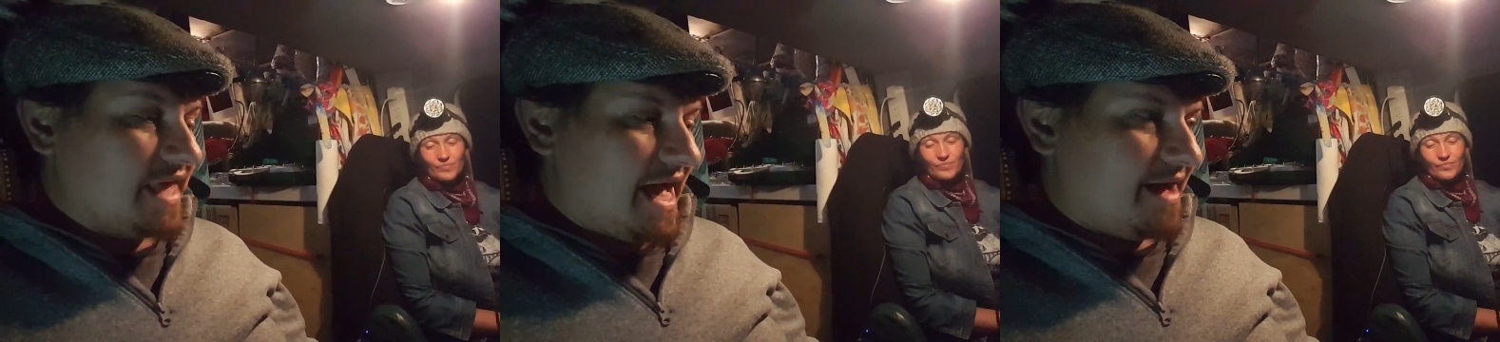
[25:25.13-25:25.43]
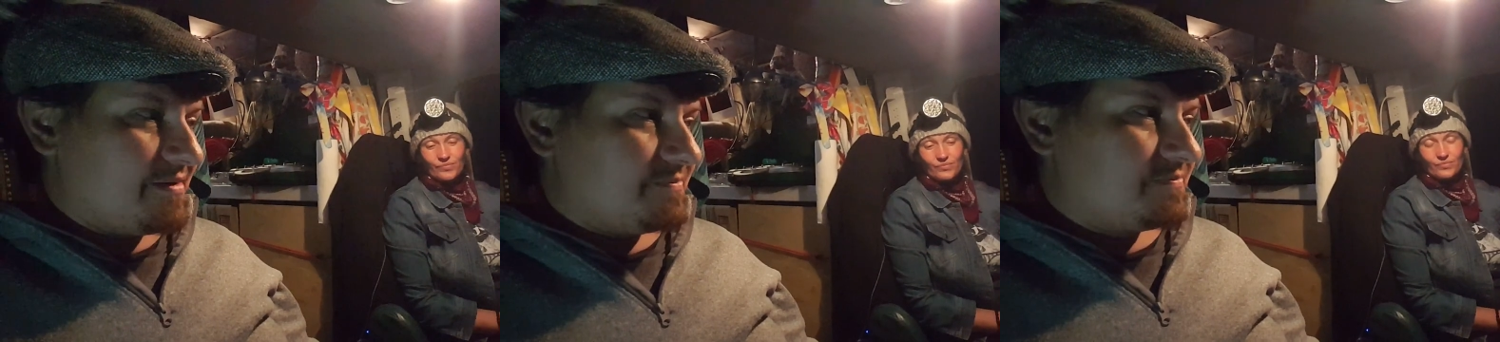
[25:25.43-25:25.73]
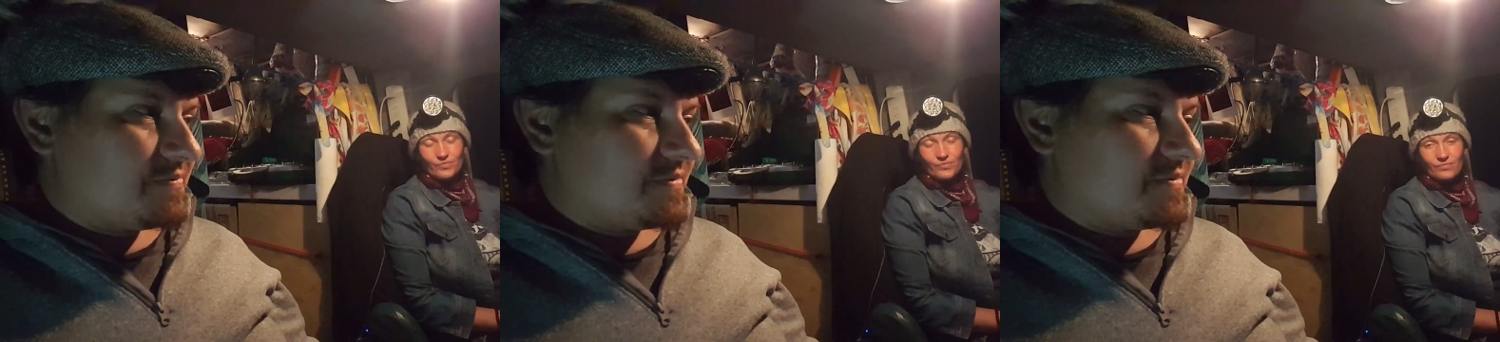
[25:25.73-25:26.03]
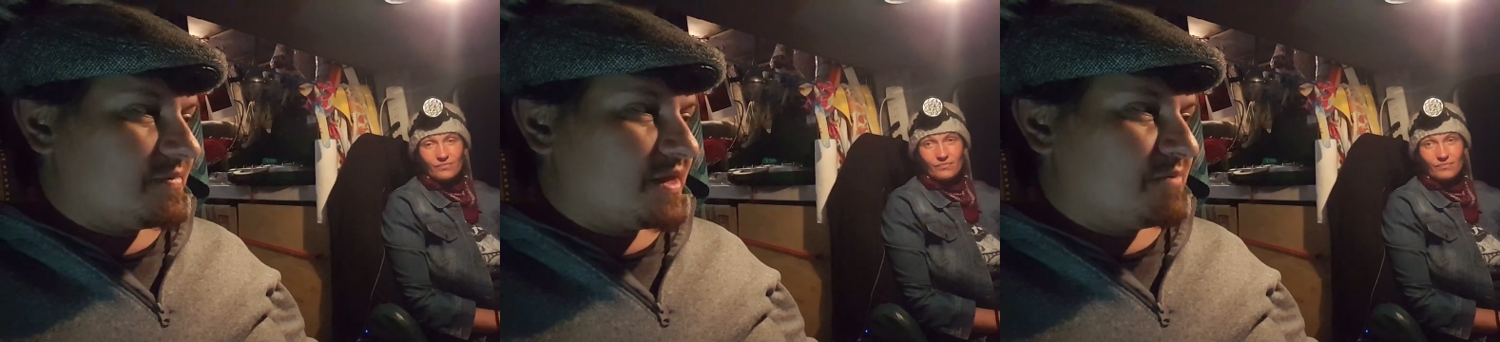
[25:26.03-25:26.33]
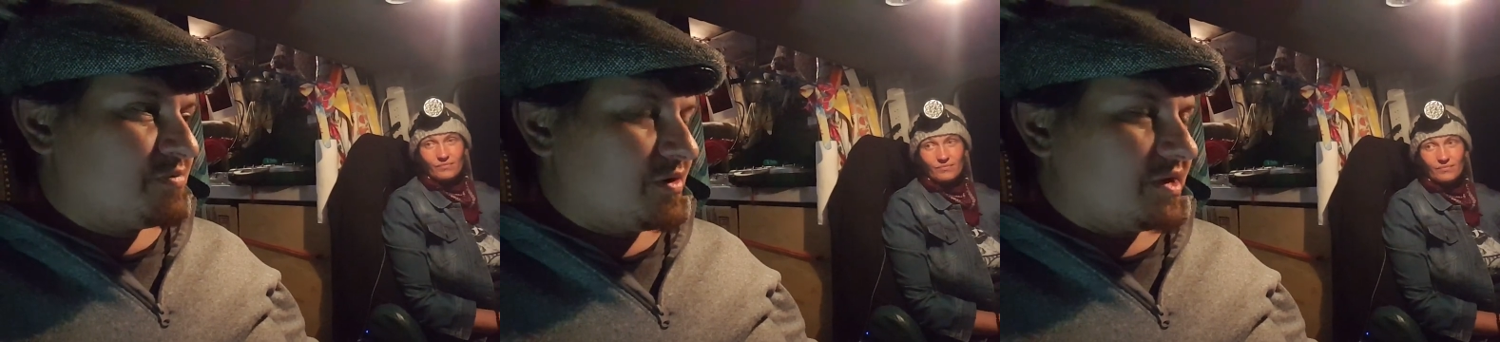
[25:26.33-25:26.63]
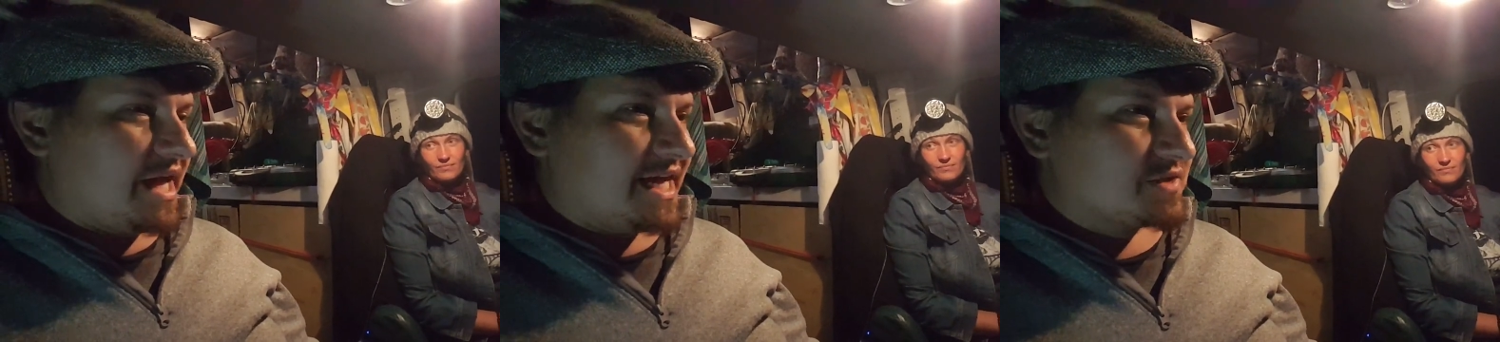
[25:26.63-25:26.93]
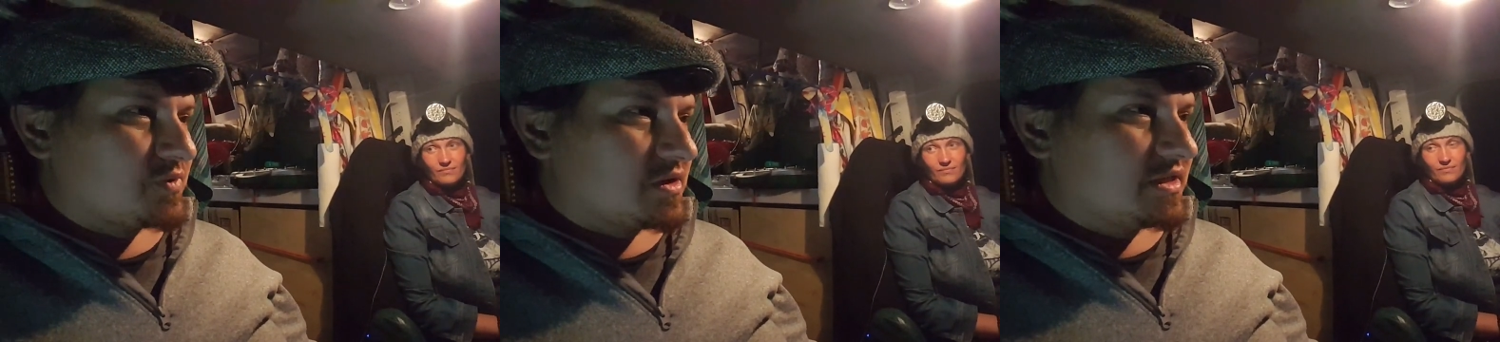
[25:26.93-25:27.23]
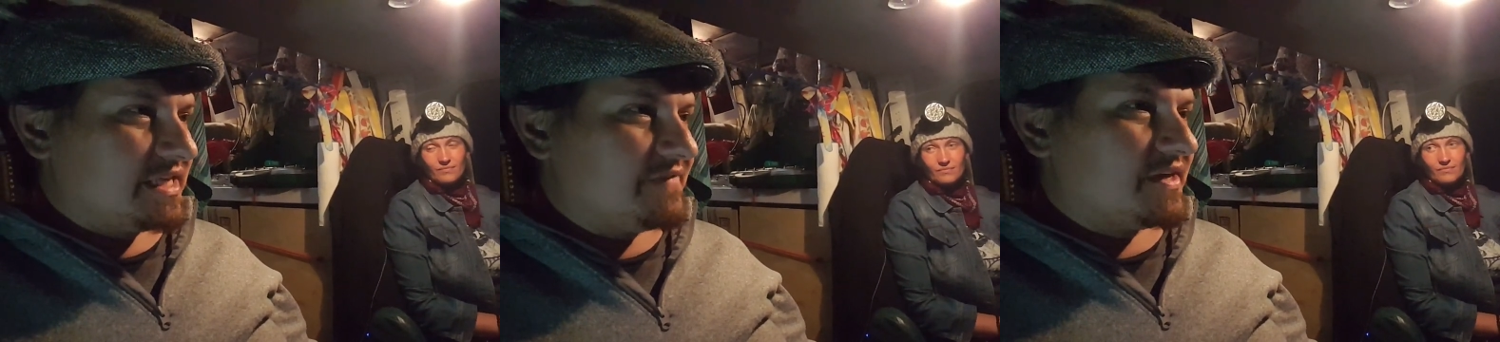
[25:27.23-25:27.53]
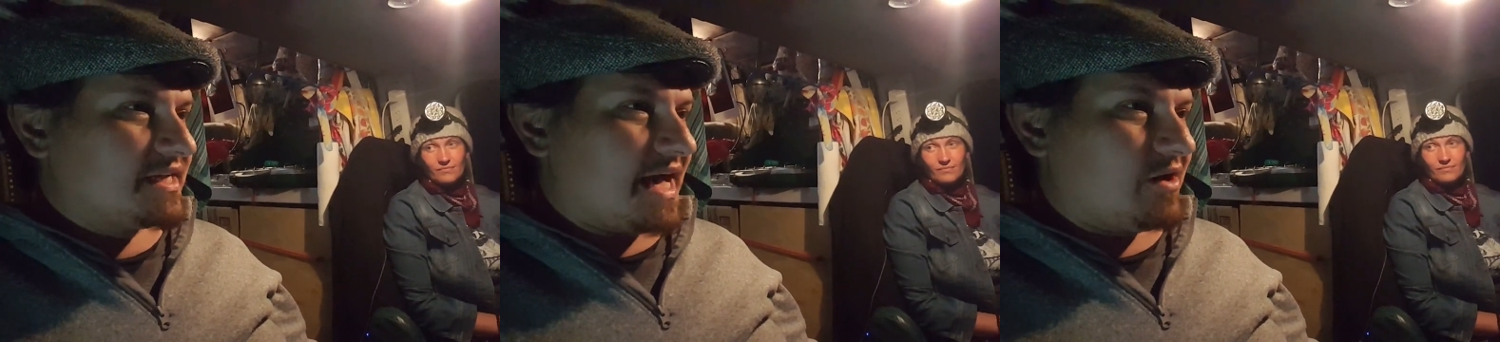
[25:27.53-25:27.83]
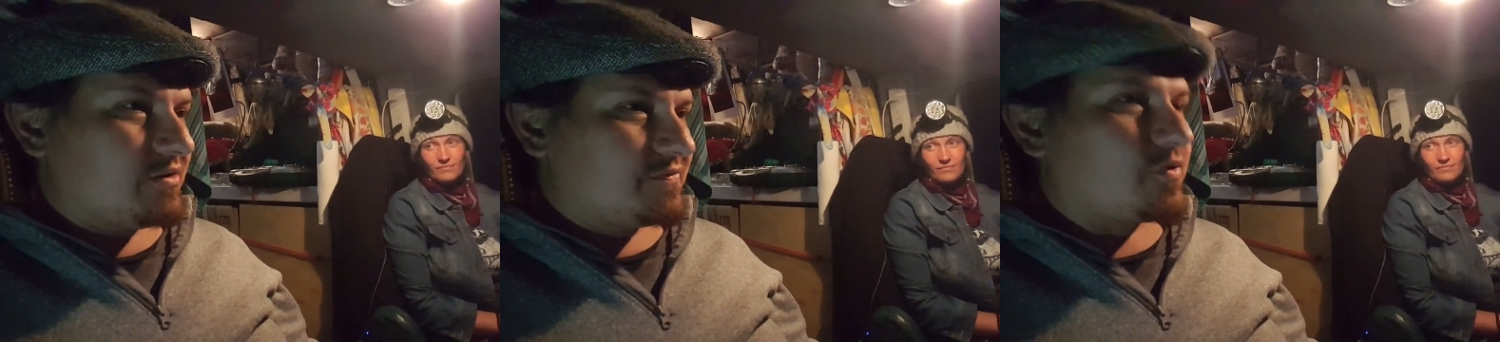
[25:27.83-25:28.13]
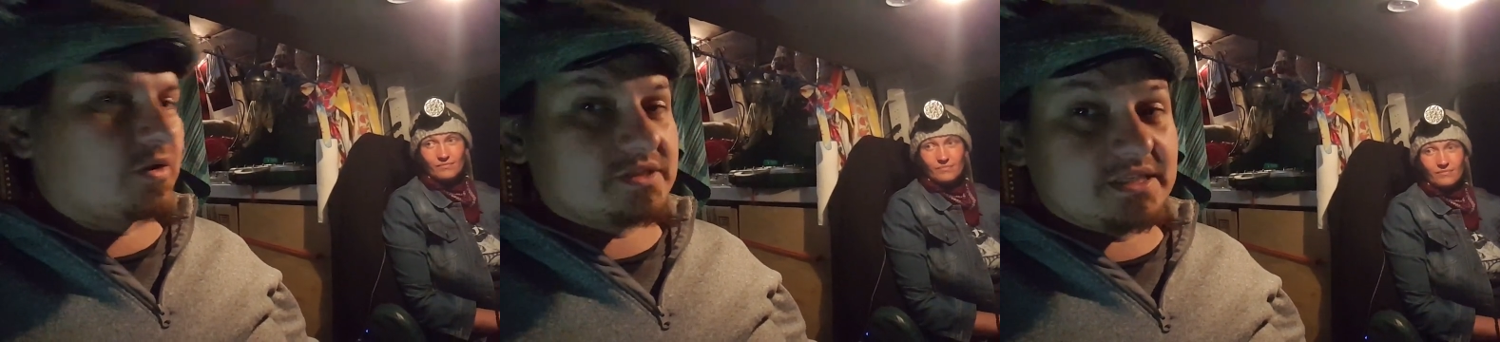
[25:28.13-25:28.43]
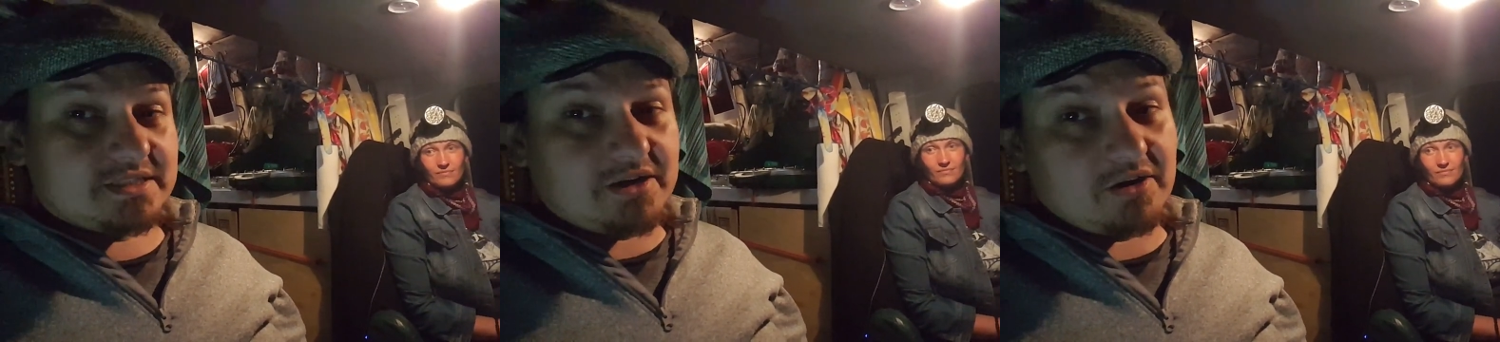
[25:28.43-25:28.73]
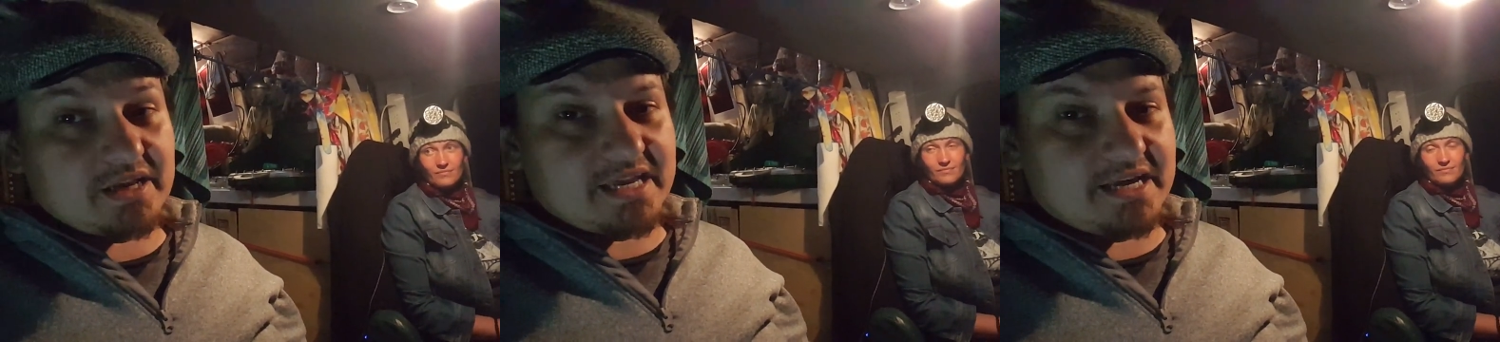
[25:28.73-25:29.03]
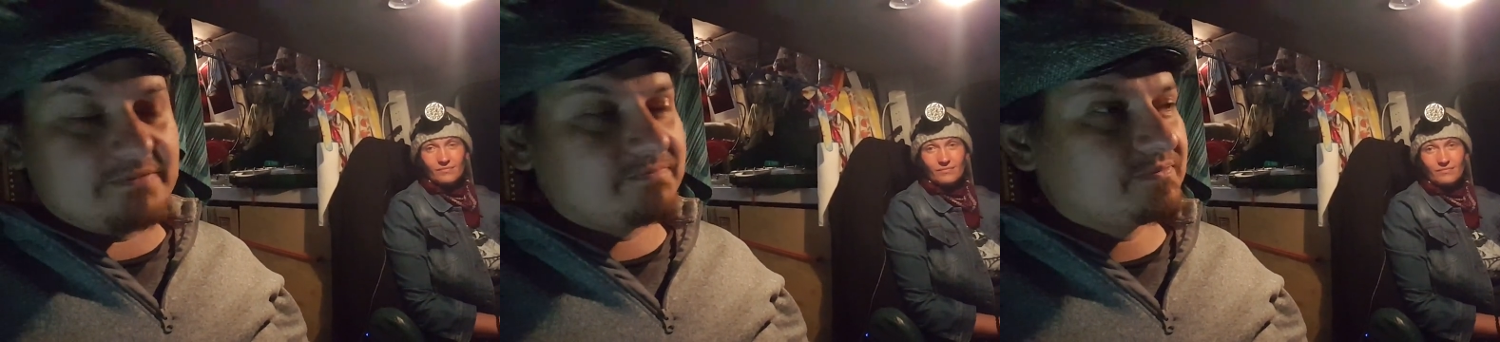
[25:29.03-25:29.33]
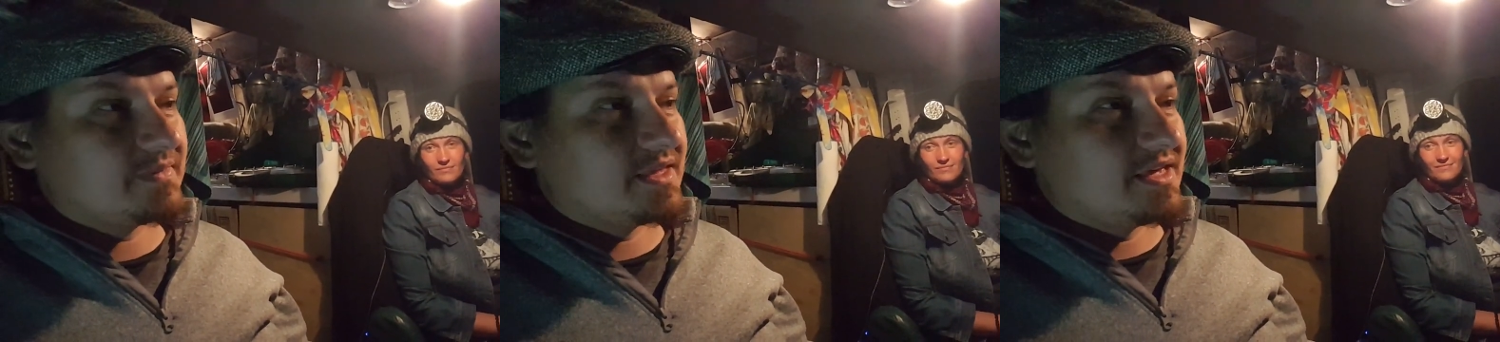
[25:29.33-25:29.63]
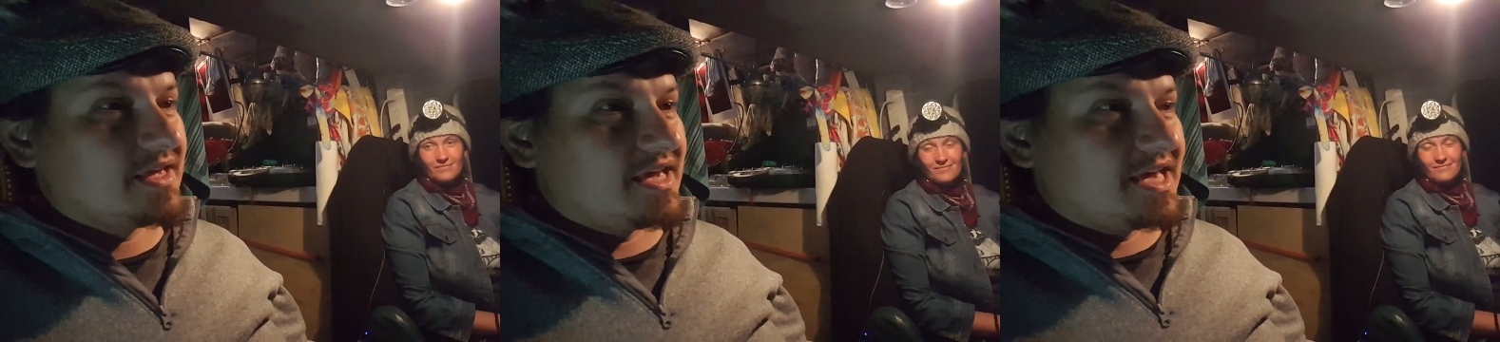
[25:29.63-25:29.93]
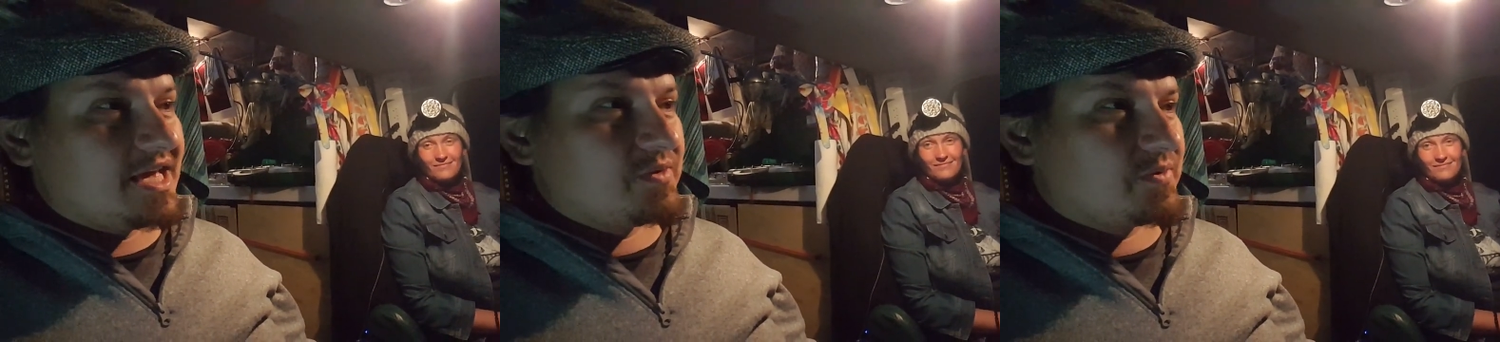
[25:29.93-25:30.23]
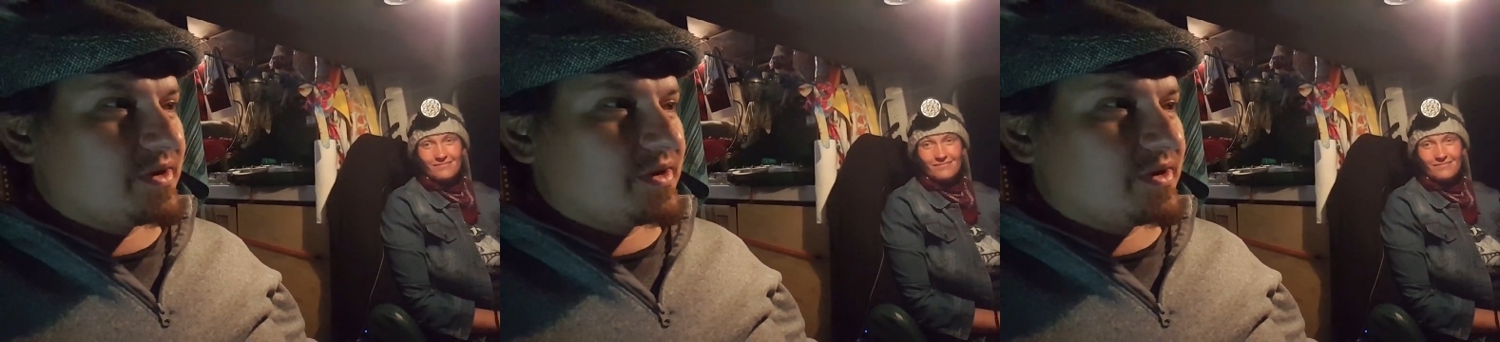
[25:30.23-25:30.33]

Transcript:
Speaker 1: that, But as we're leaving now, of course, it's dark again. And we